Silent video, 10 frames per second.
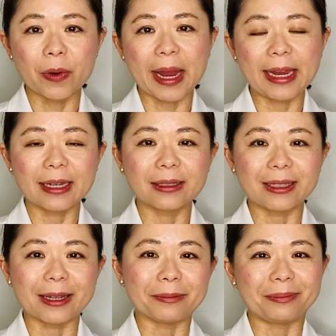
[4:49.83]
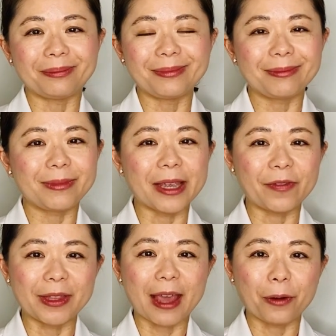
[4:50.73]
And
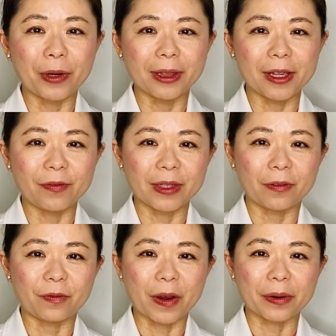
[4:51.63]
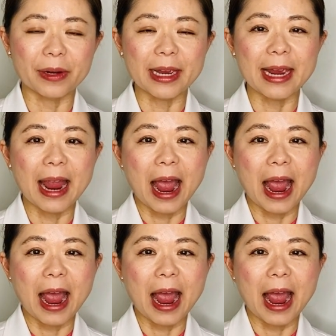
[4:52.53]
given that we live in a very